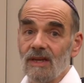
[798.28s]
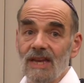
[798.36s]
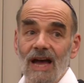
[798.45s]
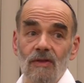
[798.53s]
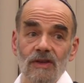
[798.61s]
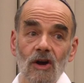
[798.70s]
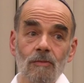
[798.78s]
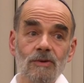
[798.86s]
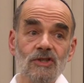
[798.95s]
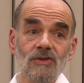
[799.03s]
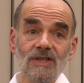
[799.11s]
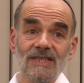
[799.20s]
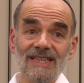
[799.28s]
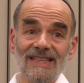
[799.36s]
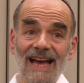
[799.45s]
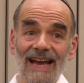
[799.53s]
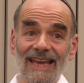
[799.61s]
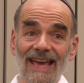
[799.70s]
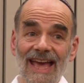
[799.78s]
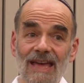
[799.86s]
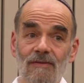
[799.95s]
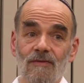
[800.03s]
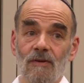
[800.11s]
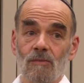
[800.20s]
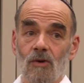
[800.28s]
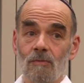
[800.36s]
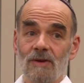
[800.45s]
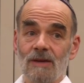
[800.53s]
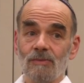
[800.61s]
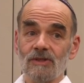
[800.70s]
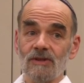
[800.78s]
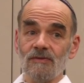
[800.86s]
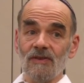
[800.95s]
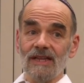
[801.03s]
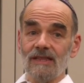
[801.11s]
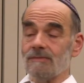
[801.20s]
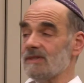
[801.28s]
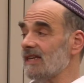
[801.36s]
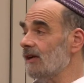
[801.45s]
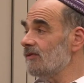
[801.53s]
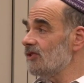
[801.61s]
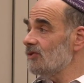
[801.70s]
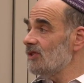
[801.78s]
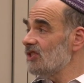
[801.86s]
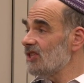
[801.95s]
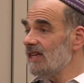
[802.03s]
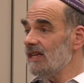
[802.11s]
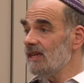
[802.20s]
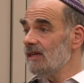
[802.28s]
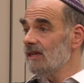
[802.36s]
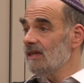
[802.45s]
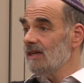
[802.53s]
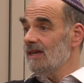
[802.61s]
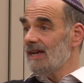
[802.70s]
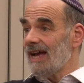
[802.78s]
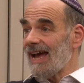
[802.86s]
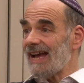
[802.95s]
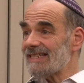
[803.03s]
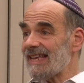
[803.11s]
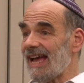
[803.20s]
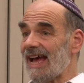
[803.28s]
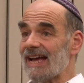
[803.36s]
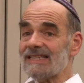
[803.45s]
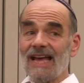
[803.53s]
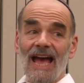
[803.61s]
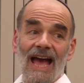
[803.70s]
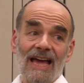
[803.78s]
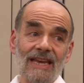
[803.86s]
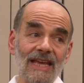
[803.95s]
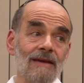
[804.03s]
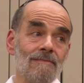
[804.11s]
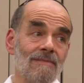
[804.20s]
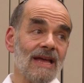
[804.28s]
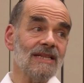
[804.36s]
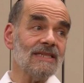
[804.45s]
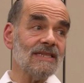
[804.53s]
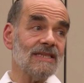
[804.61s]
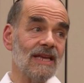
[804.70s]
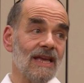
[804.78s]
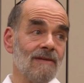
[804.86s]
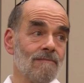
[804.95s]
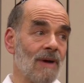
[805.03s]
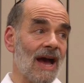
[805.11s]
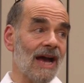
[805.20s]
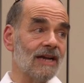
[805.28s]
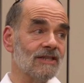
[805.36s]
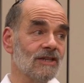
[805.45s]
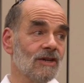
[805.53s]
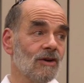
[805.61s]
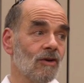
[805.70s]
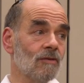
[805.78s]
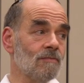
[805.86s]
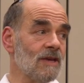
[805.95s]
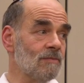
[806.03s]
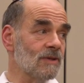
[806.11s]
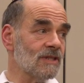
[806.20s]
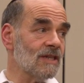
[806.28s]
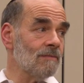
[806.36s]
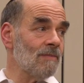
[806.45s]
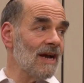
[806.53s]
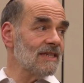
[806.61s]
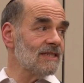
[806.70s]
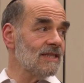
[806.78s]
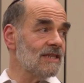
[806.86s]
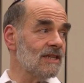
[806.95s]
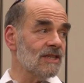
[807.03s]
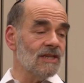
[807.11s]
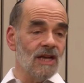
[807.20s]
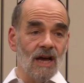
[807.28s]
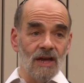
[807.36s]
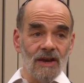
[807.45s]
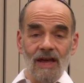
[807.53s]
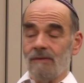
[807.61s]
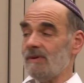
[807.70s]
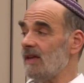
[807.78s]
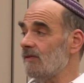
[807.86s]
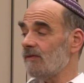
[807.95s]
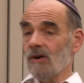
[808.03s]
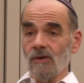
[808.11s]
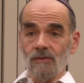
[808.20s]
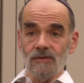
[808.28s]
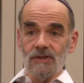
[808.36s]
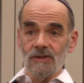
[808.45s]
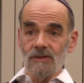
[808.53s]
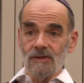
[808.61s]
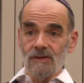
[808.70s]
Now, the opportunity that gave for more people to find themselves Jewishly has had an immense impact on people's capacity to learn and be involved.